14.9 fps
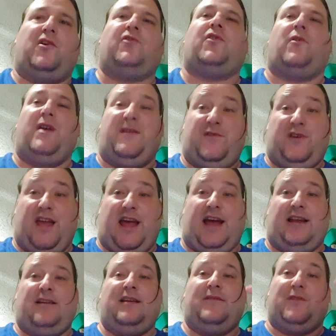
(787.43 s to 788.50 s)
So if you
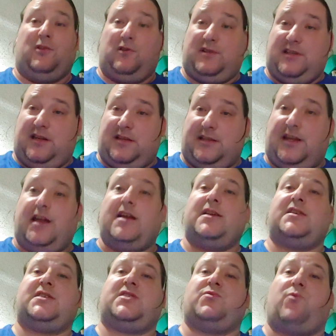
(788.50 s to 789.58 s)
can, if it looks easy,
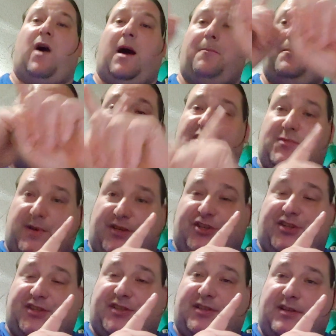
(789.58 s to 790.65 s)
swap the
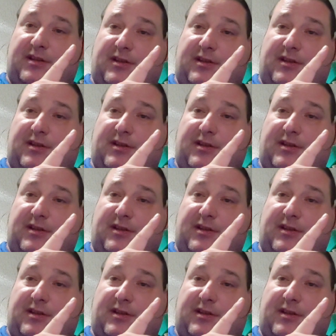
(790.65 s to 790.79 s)
switches.